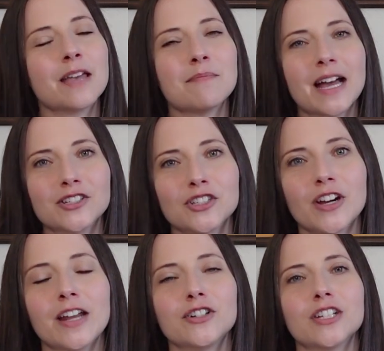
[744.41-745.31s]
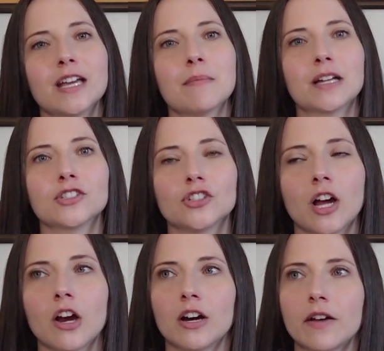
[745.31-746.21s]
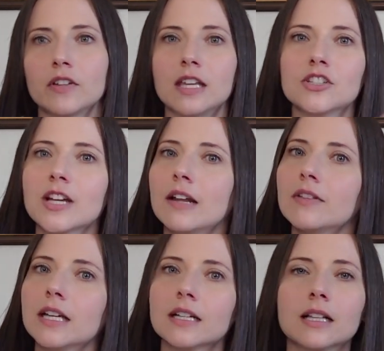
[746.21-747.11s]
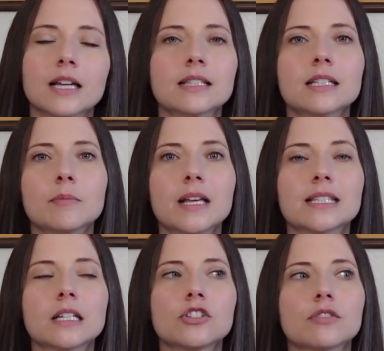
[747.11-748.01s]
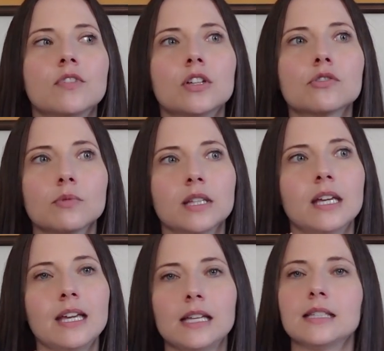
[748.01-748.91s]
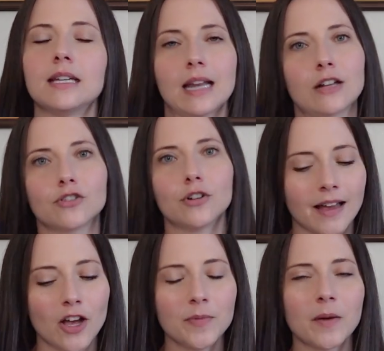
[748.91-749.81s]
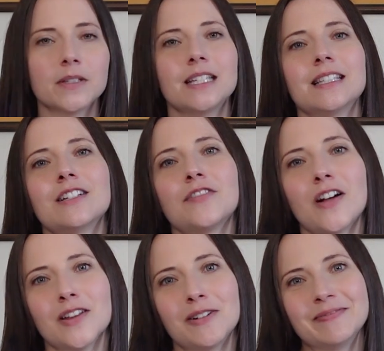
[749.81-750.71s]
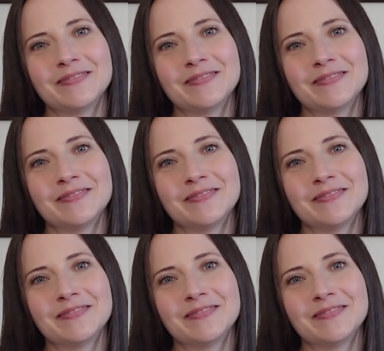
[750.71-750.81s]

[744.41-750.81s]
It matches your energy, it matches your hunger, and everything just kind of like clicks into place, and it just feels really easy and natural. I hope that was easy to follow.